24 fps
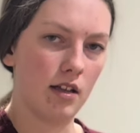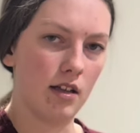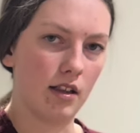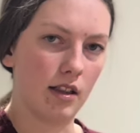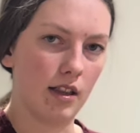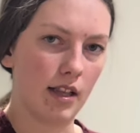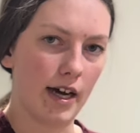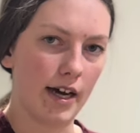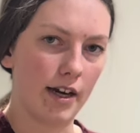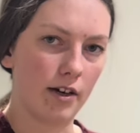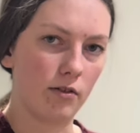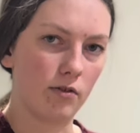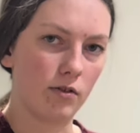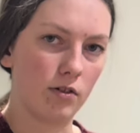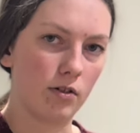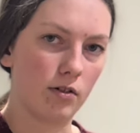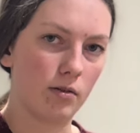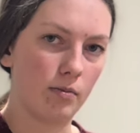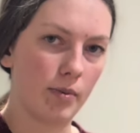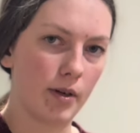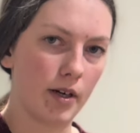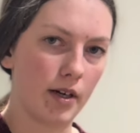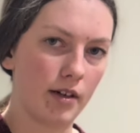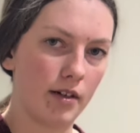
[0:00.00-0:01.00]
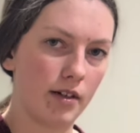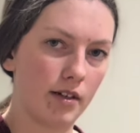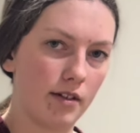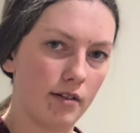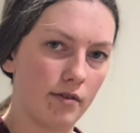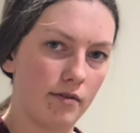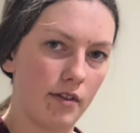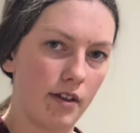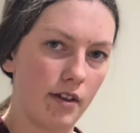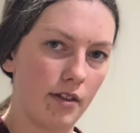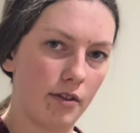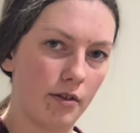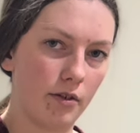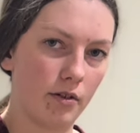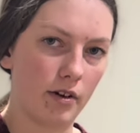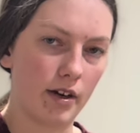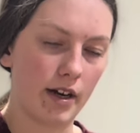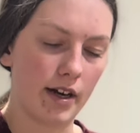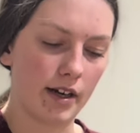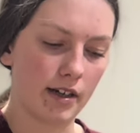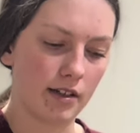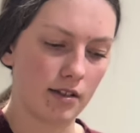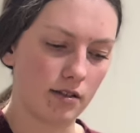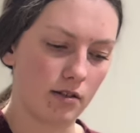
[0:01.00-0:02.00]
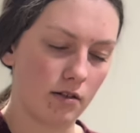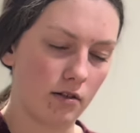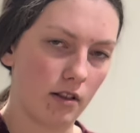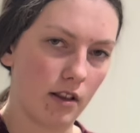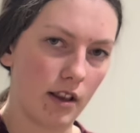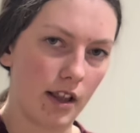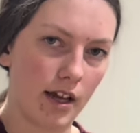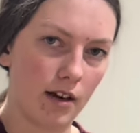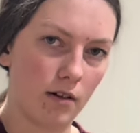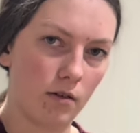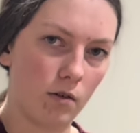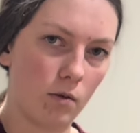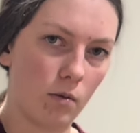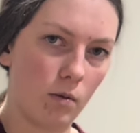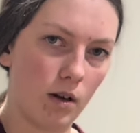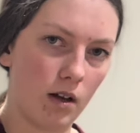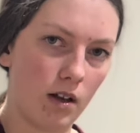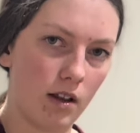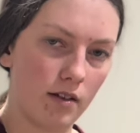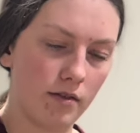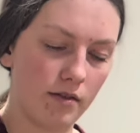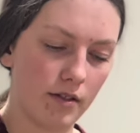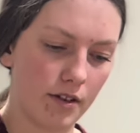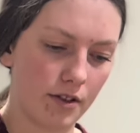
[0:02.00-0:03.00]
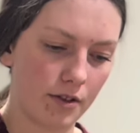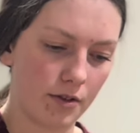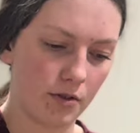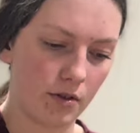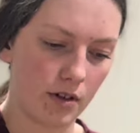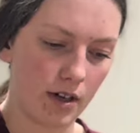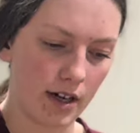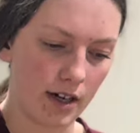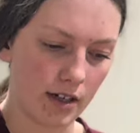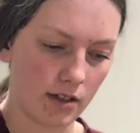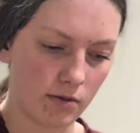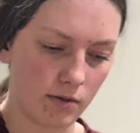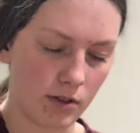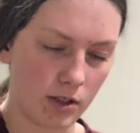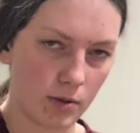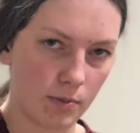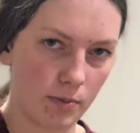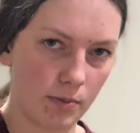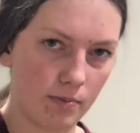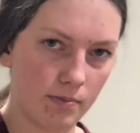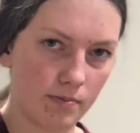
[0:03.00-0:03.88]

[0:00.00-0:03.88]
lateral part of the thorax, or the lateral wall of the thorax, which